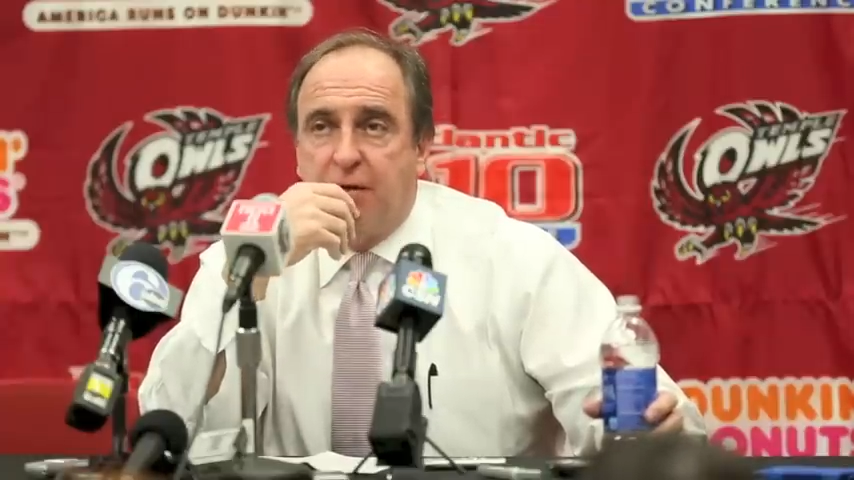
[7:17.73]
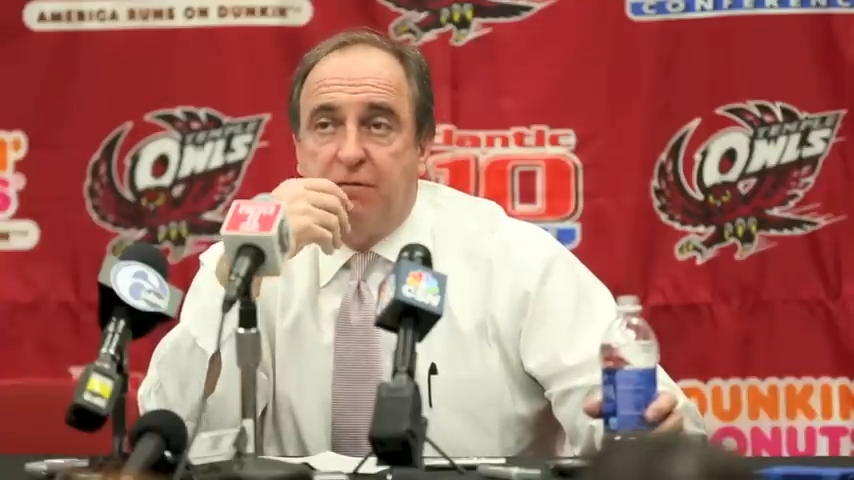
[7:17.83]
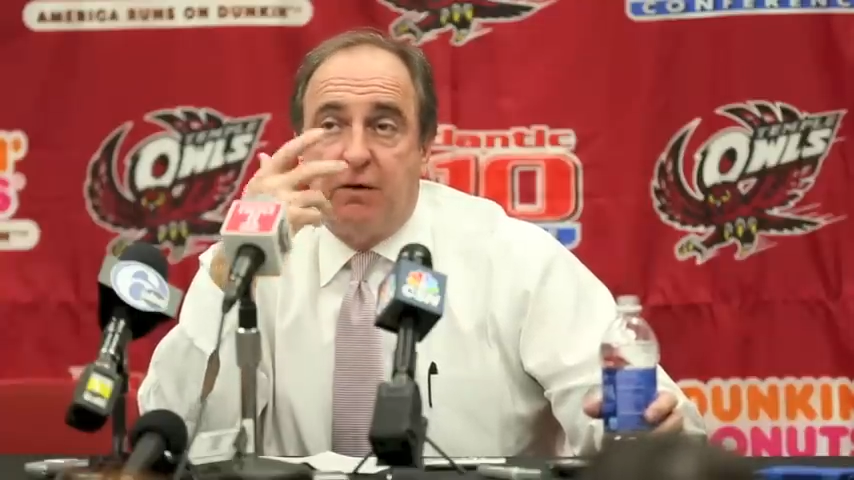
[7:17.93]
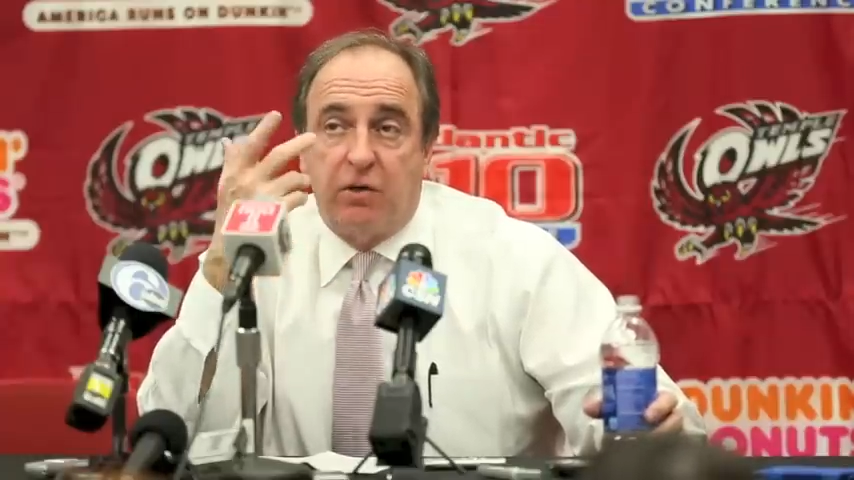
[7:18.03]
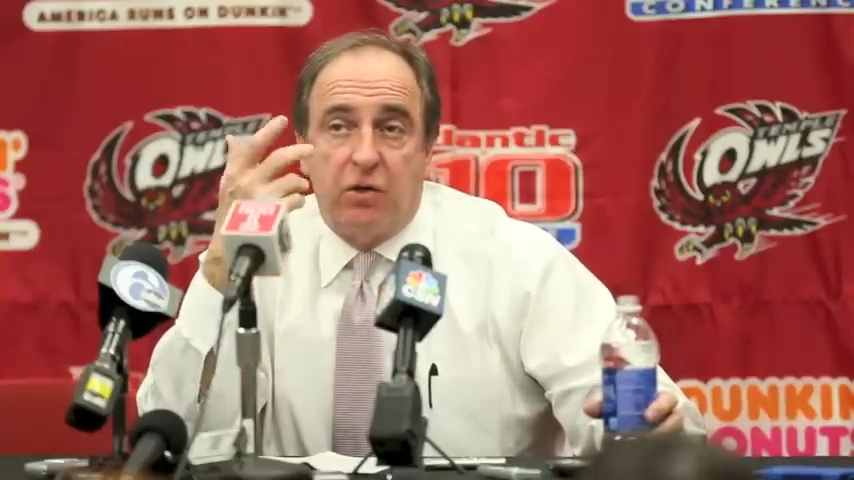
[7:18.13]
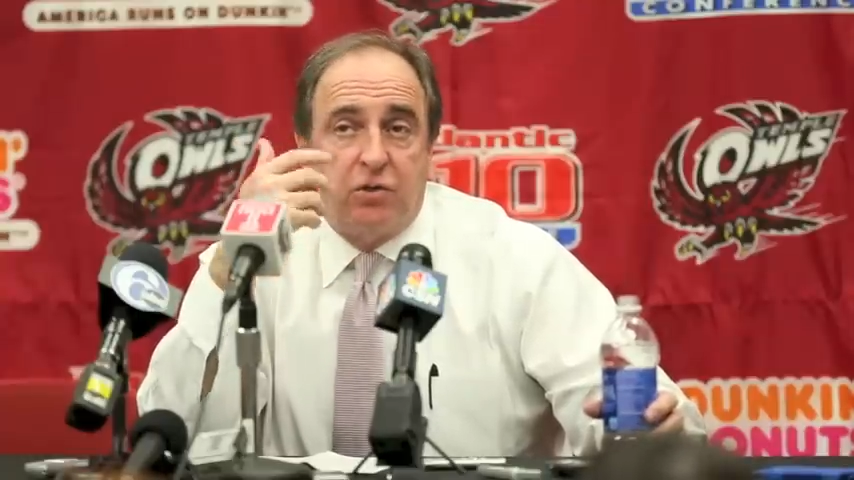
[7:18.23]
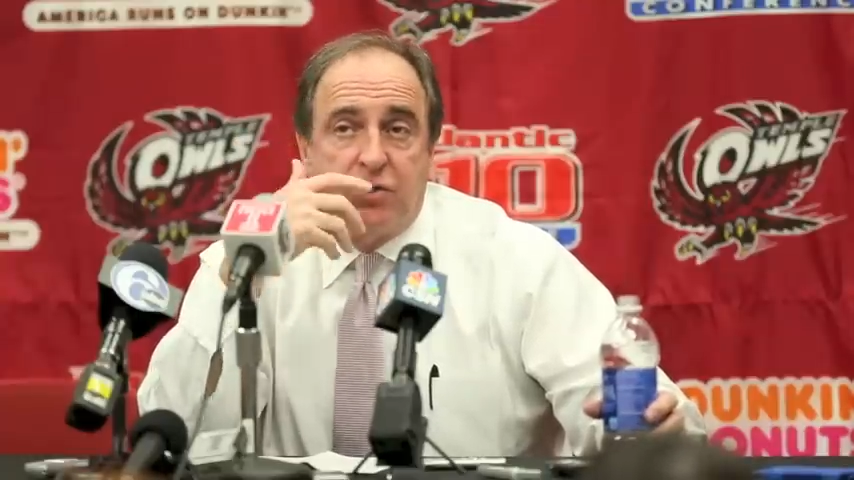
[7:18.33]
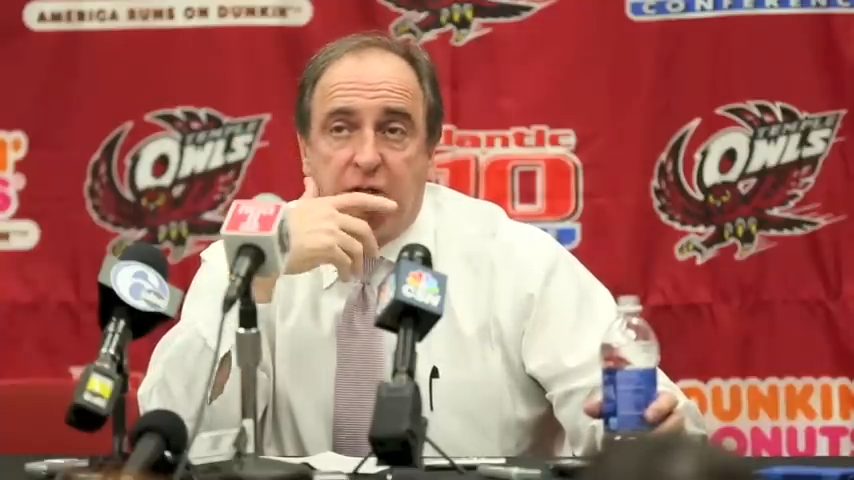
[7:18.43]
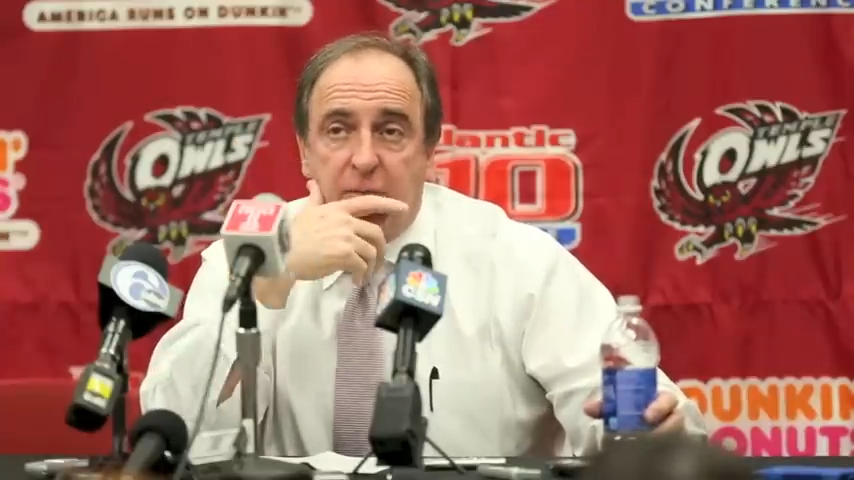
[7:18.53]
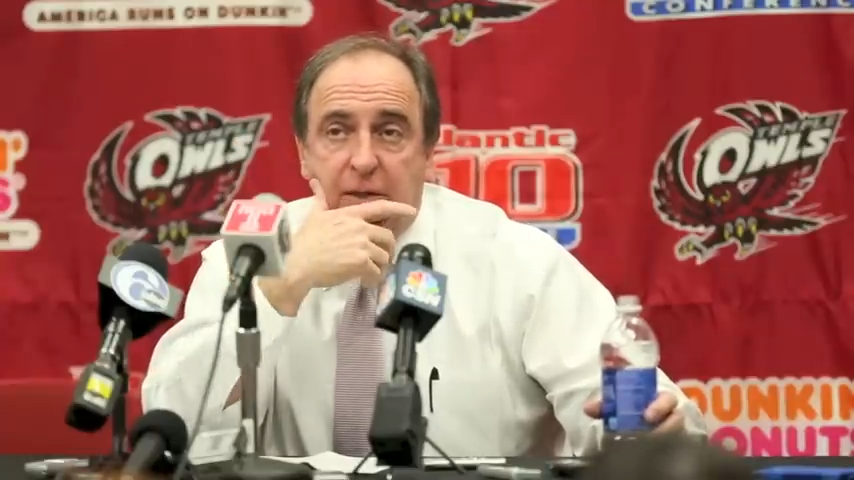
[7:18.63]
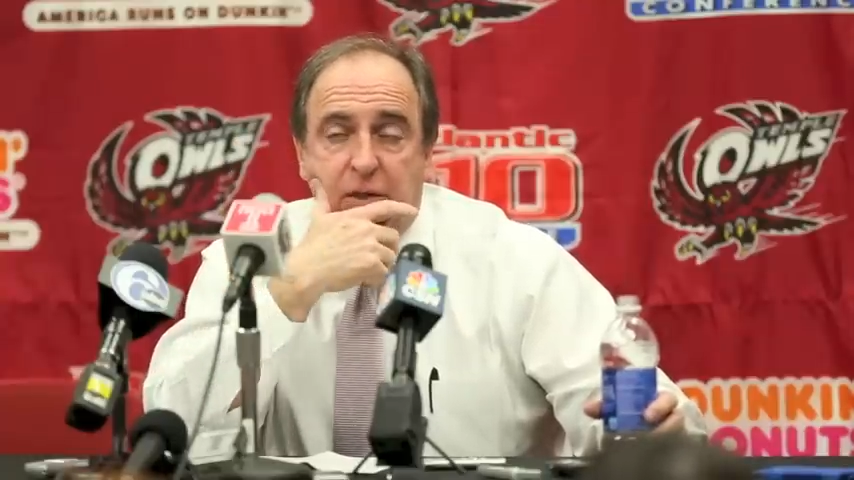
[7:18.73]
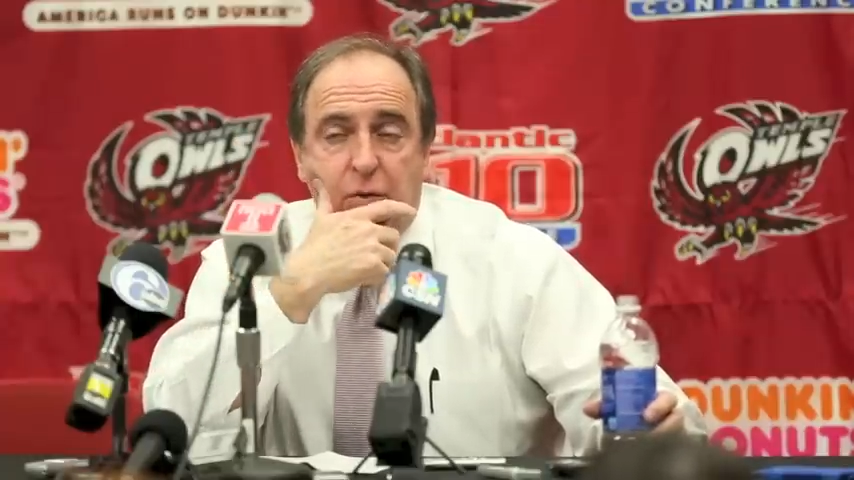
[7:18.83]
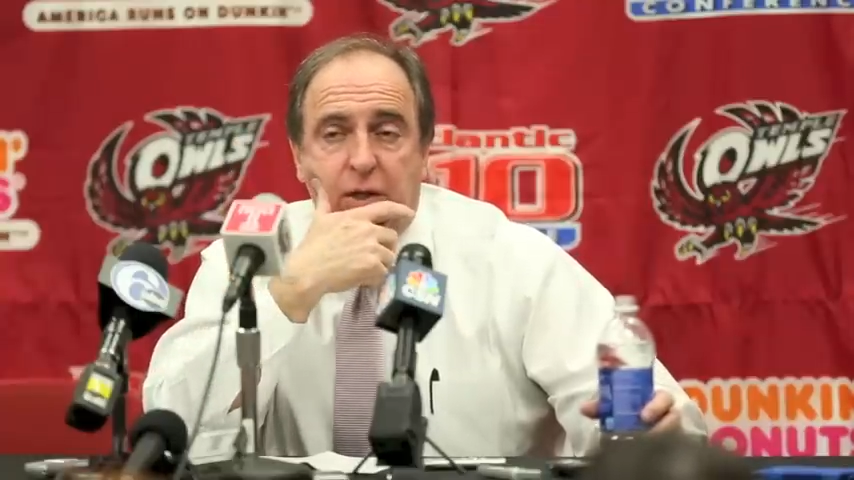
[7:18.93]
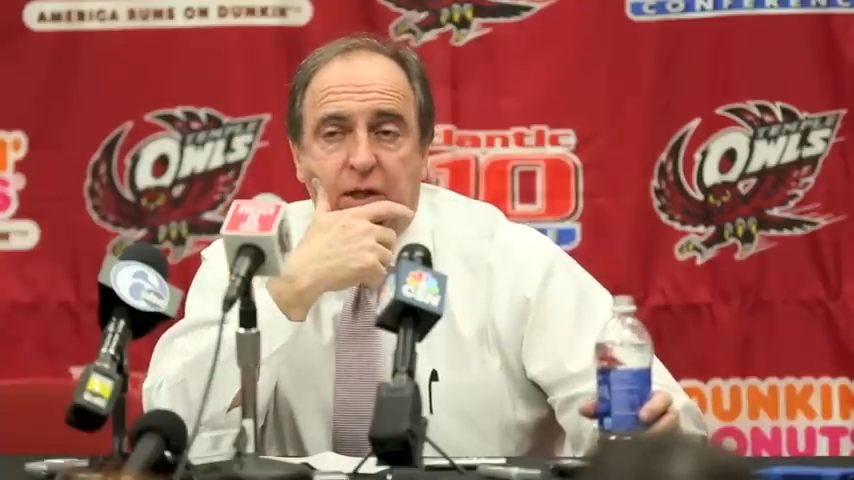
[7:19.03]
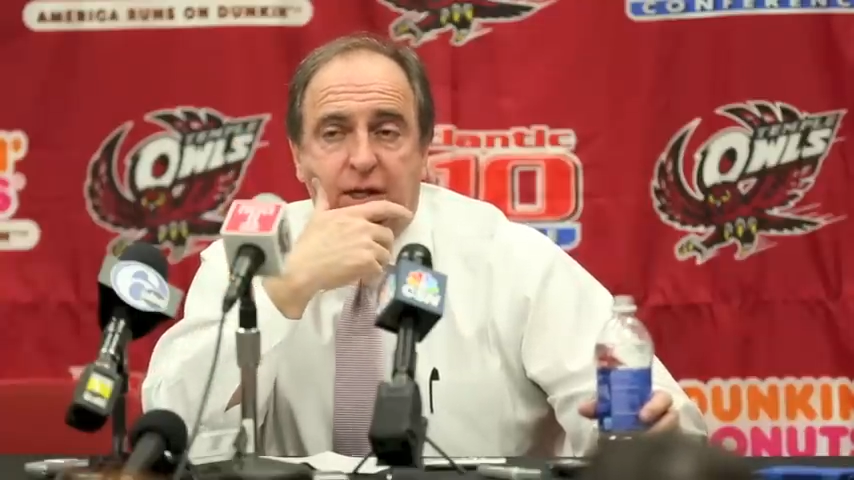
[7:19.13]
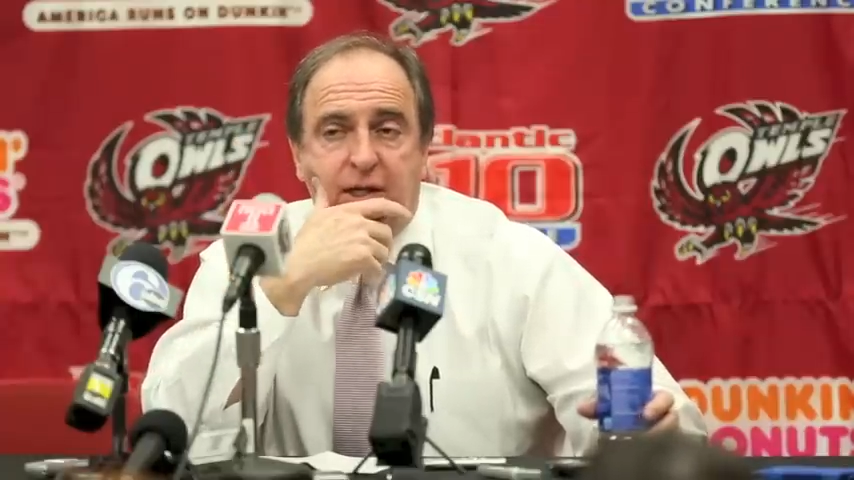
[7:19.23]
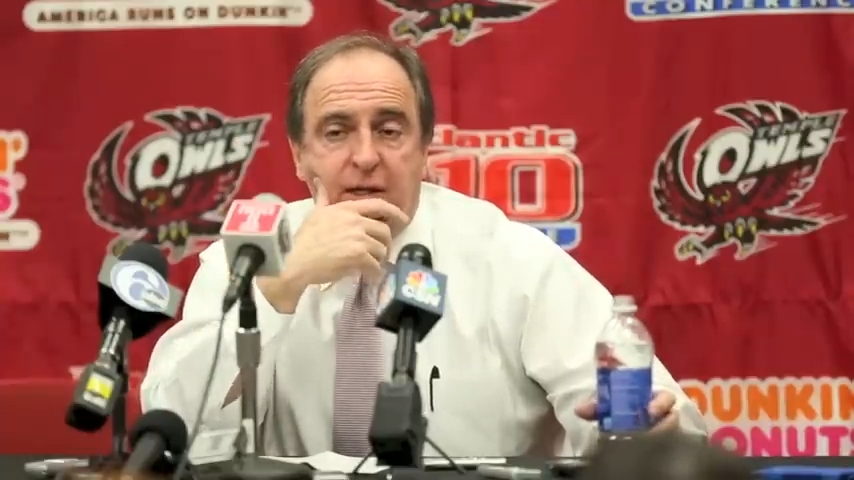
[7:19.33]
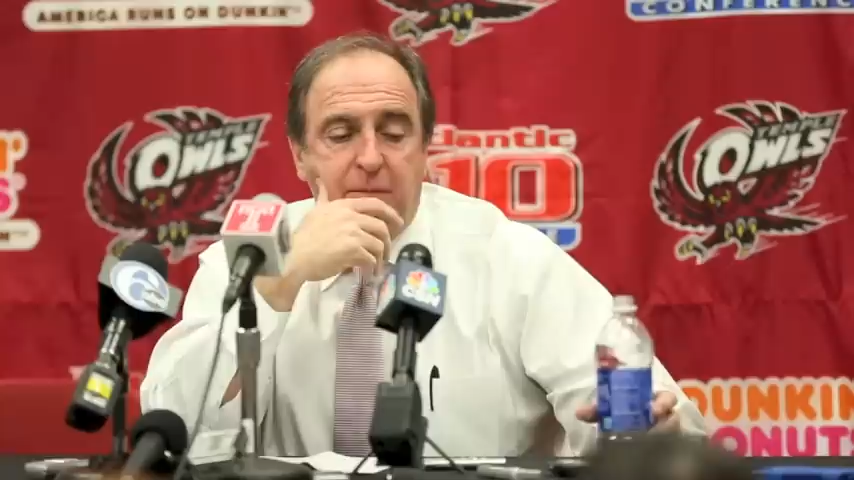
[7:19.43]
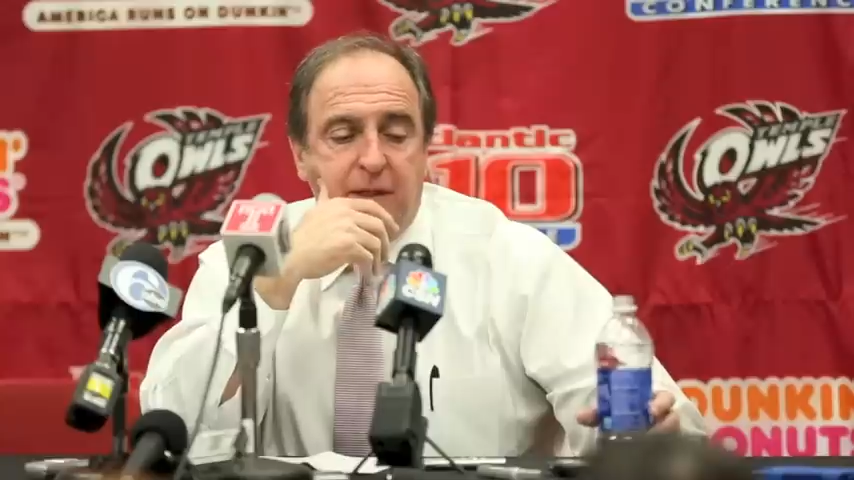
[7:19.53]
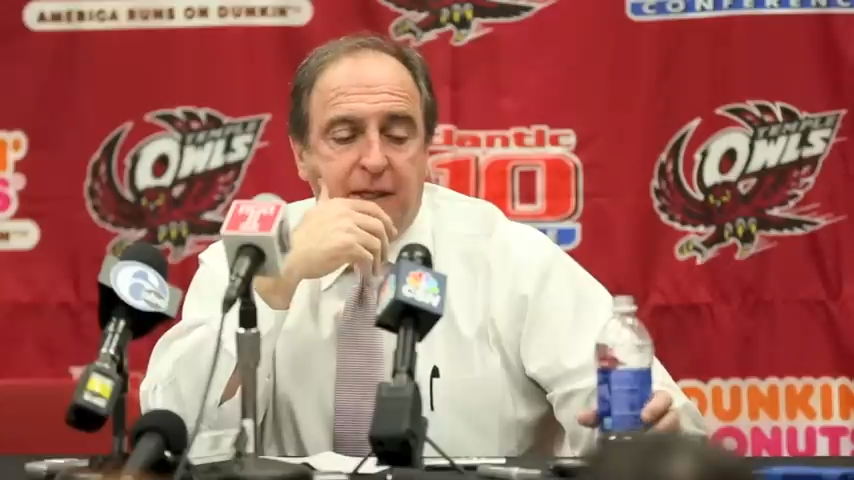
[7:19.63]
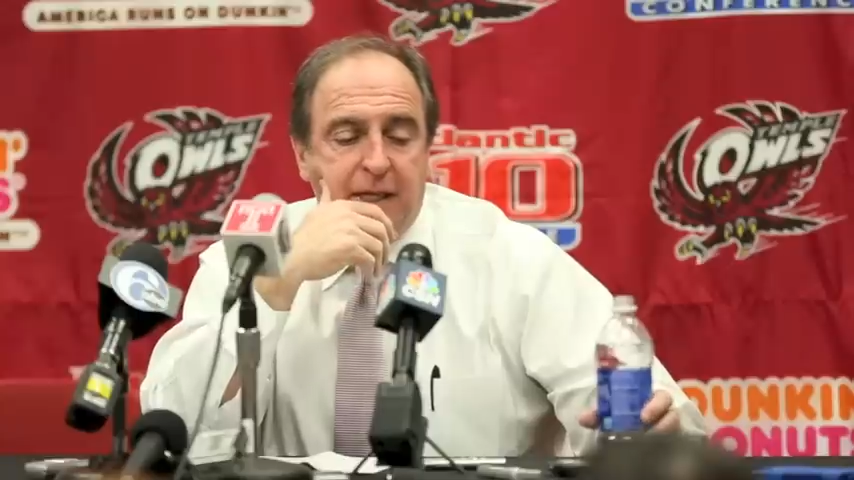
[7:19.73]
I've never coached anybody quite like him.